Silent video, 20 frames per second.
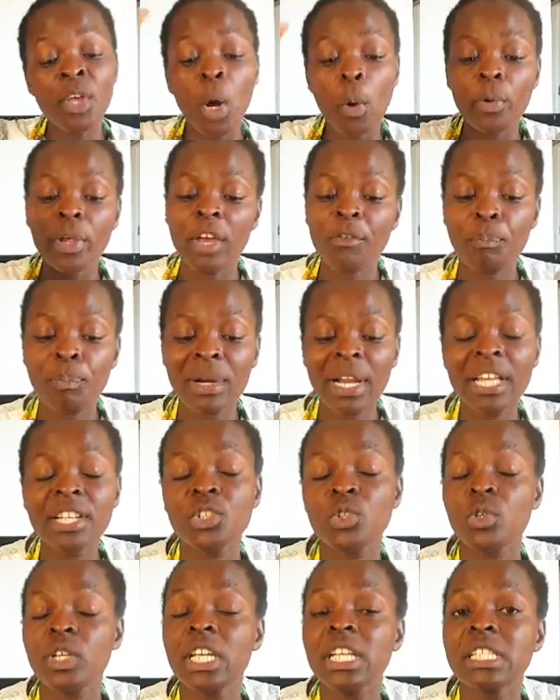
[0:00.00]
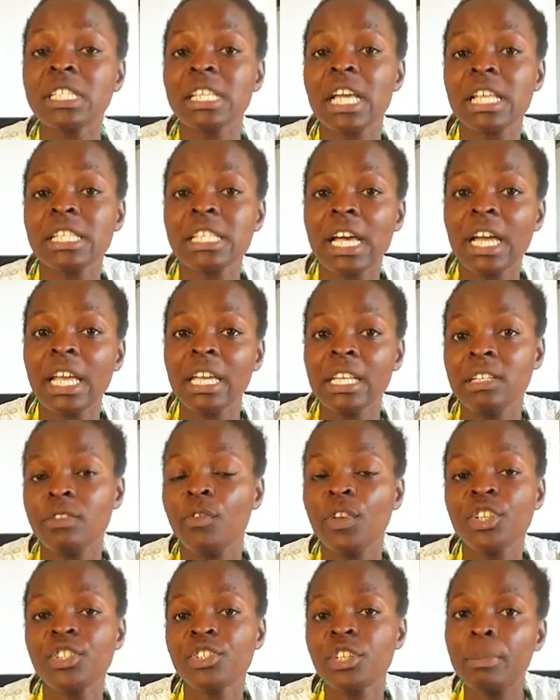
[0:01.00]
we have planned to eat salsa and
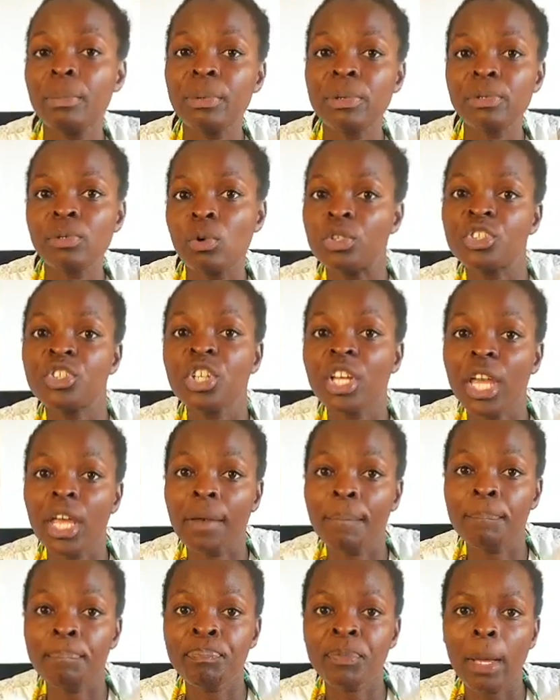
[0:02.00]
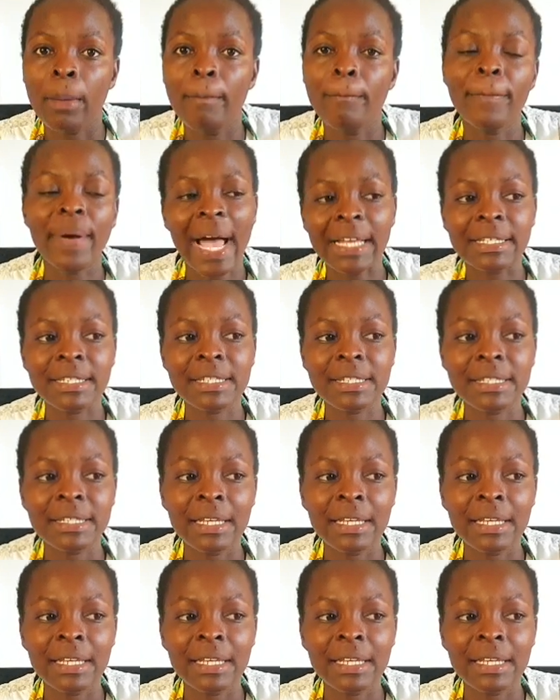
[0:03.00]
vegetables or chicken, but